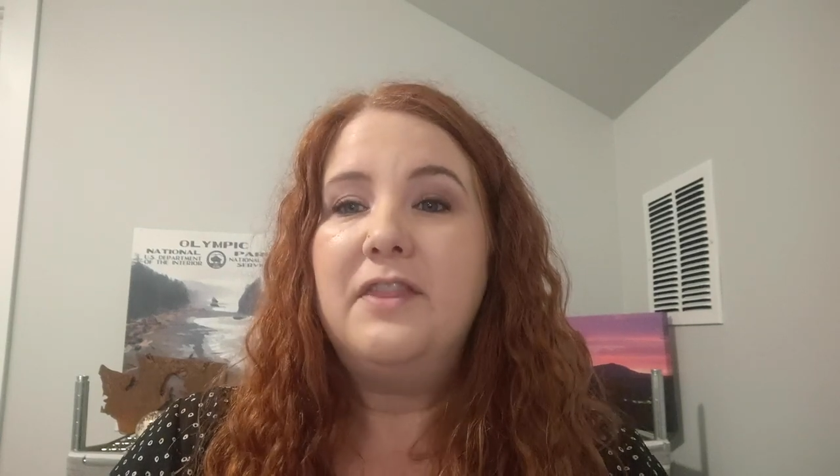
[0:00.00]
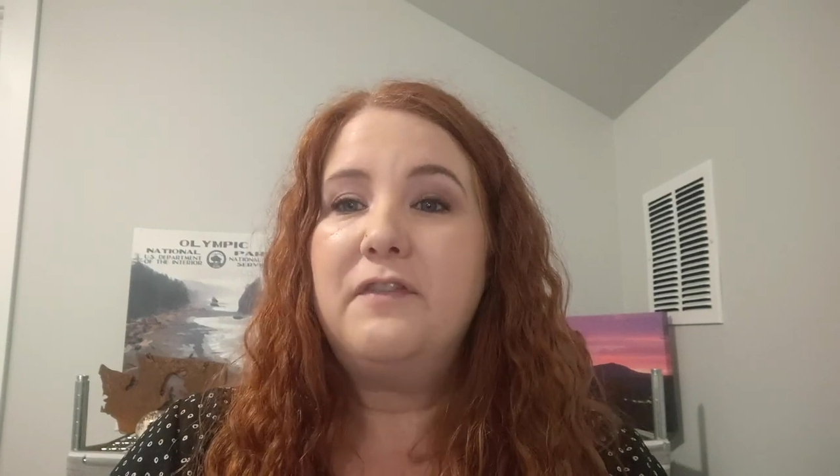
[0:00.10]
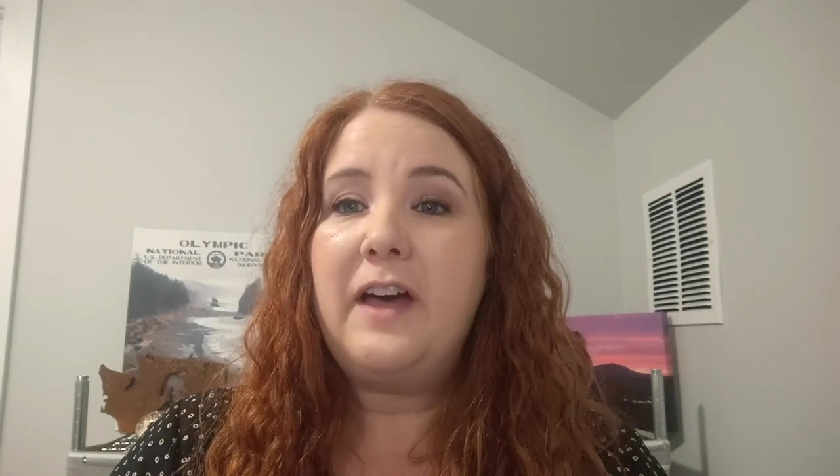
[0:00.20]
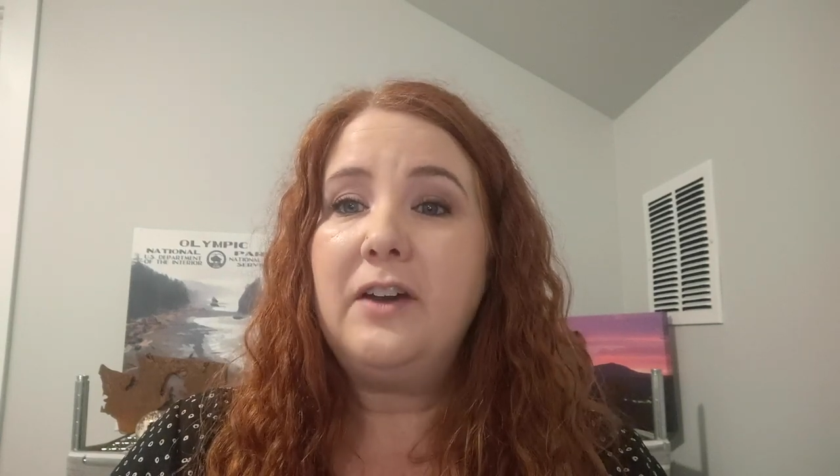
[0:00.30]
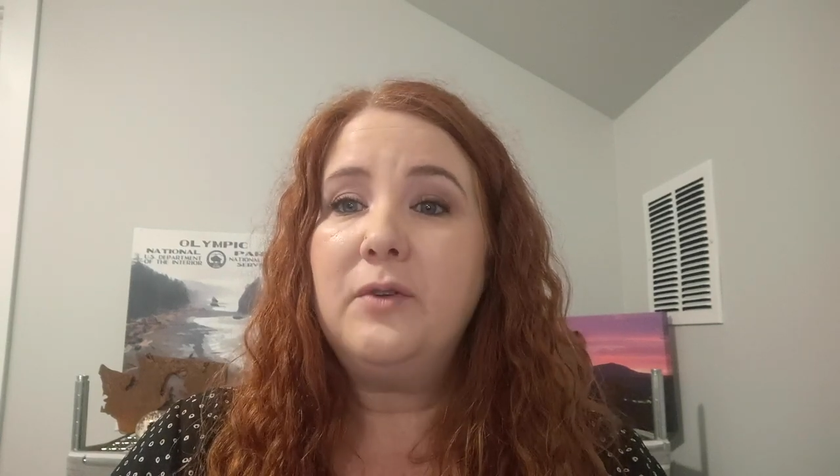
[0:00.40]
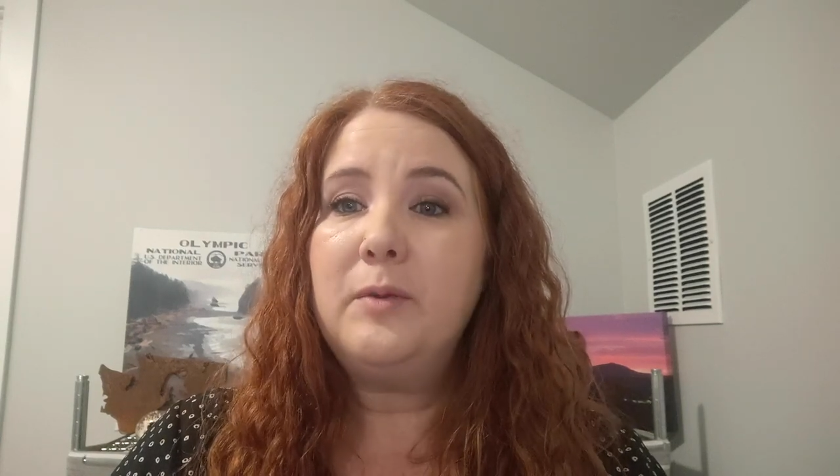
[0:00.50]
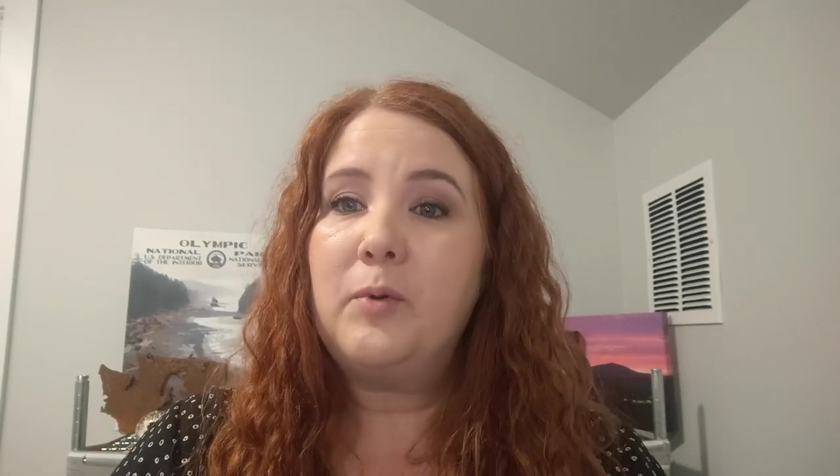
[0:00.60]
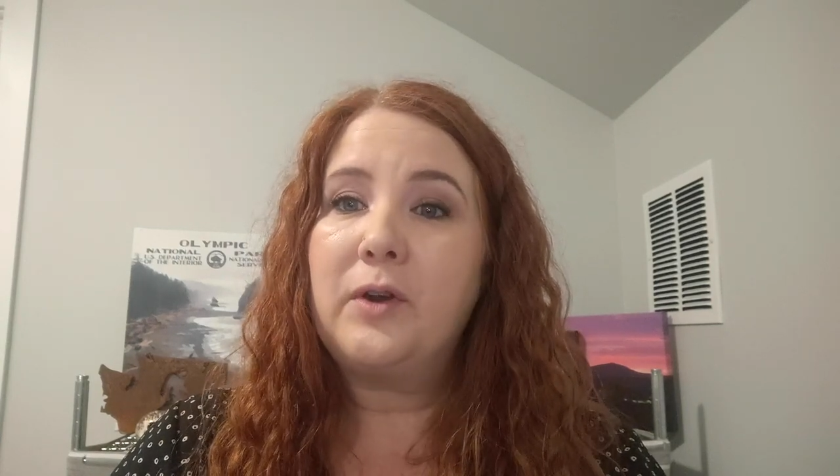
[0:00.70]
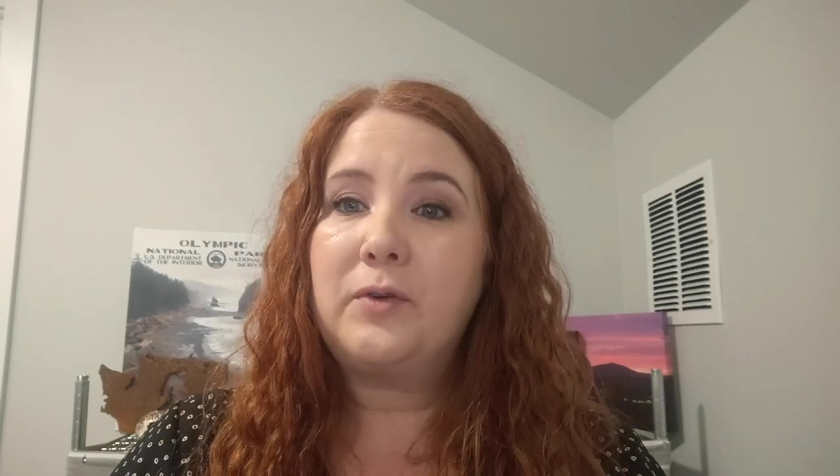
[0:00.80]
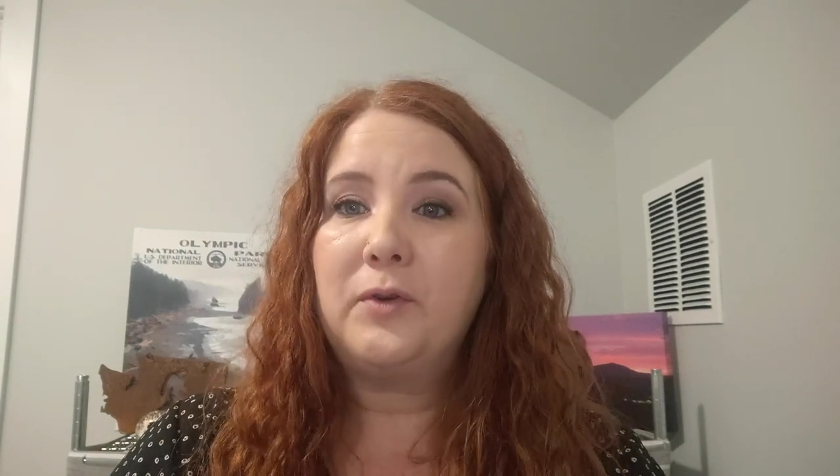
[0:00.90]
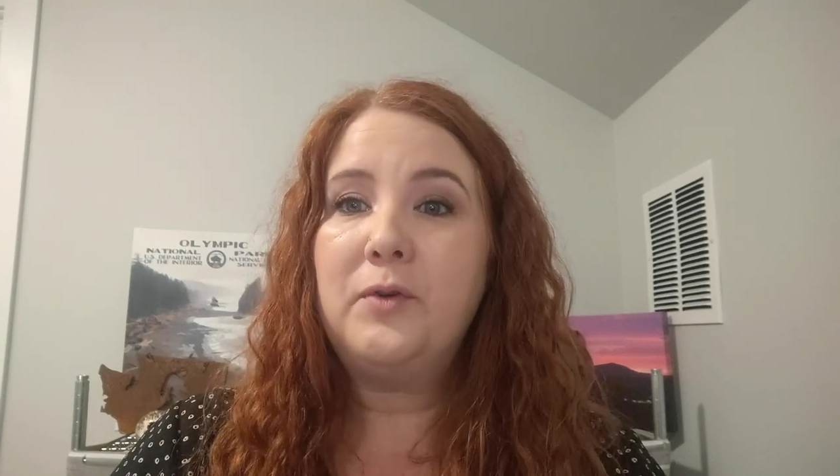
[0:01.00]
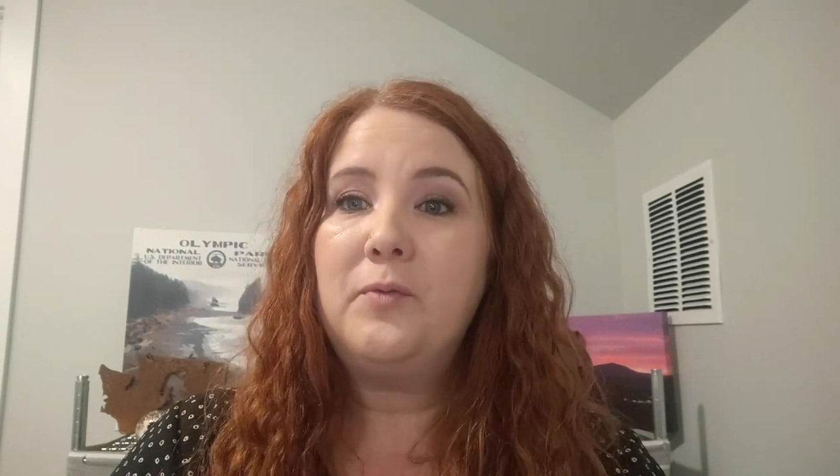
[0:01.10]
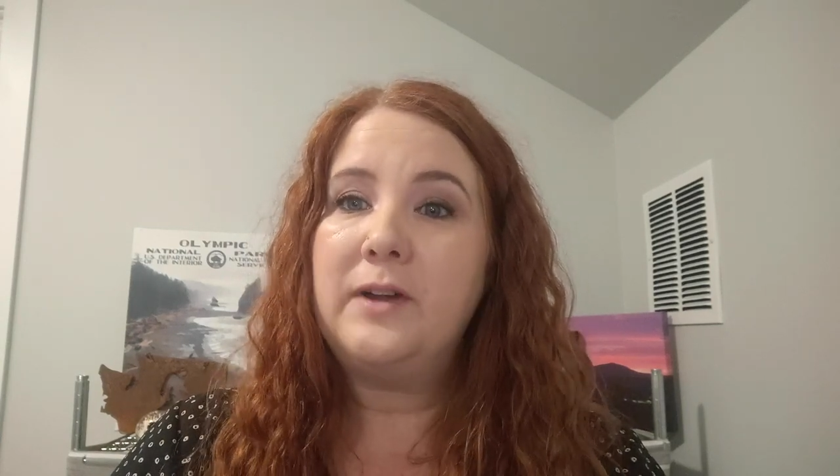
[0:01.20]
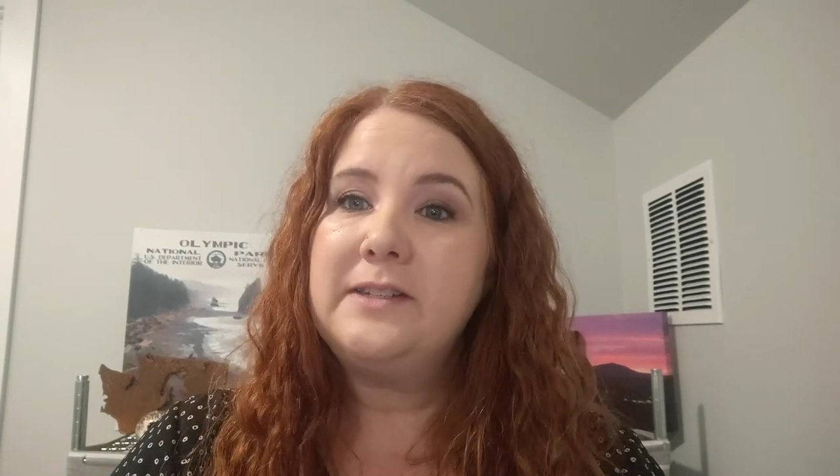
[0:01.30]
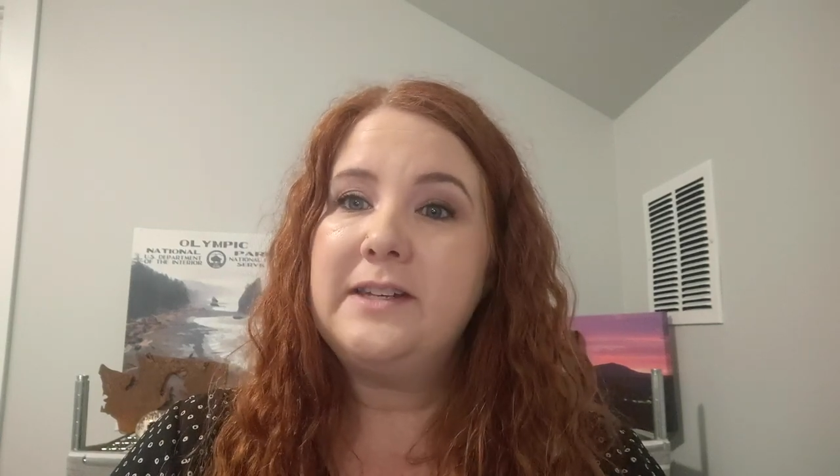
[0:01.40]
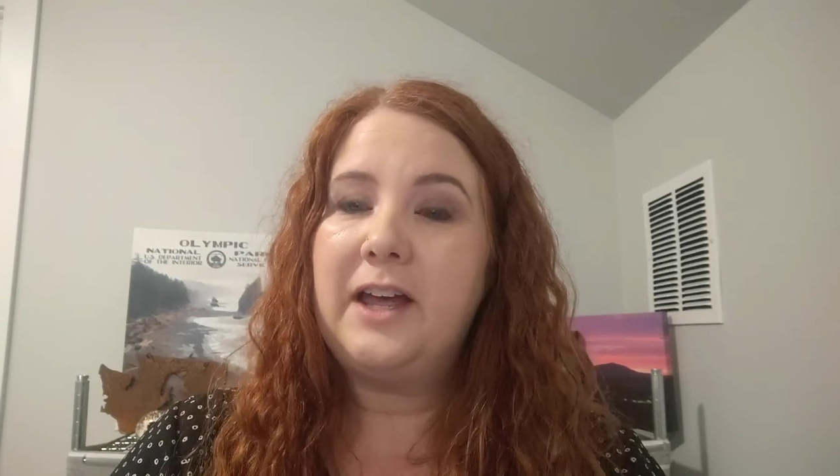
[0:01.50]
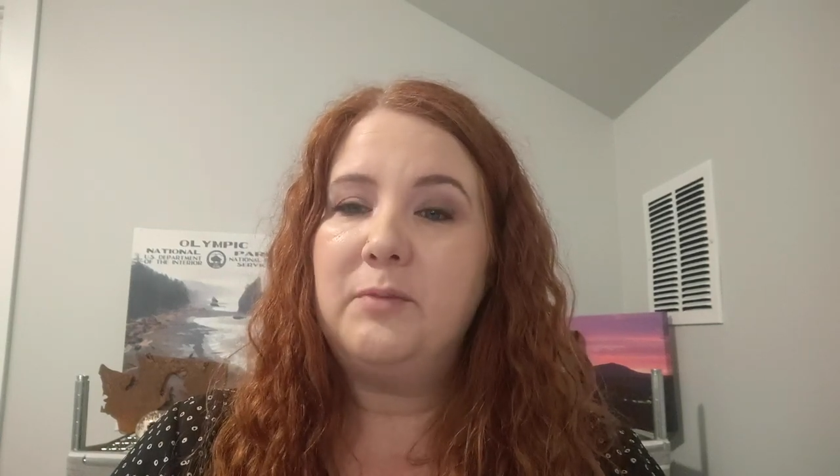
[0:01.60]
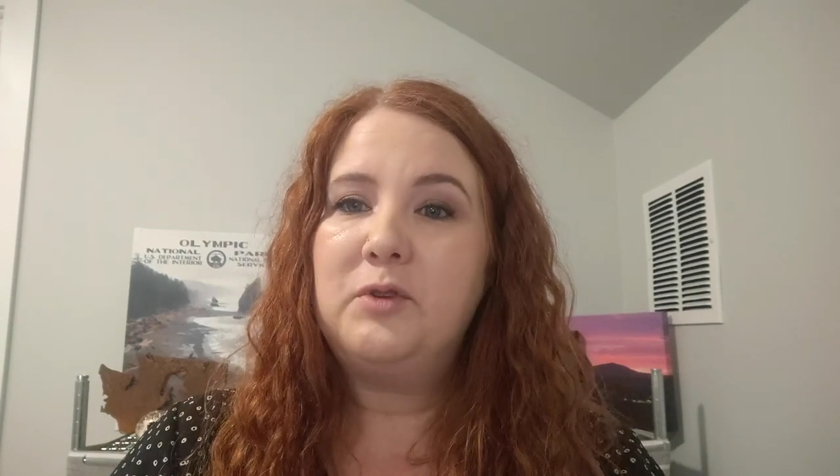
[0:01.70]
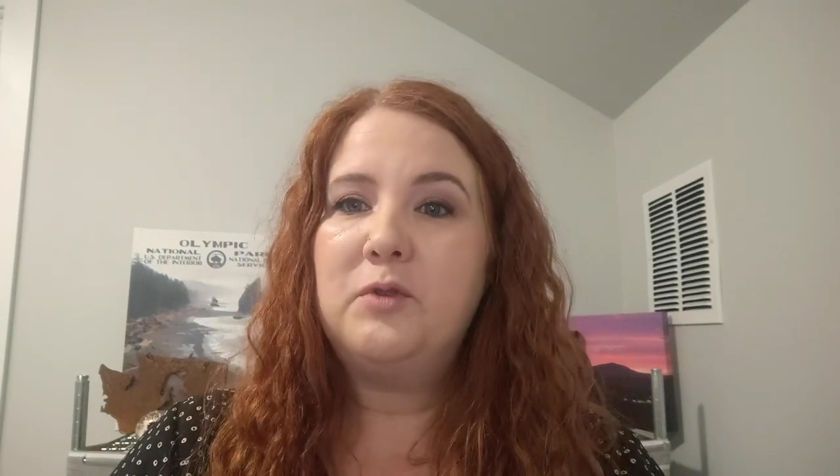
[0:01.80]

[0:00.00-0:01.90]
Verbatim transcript: The Falcon Report crew wants to help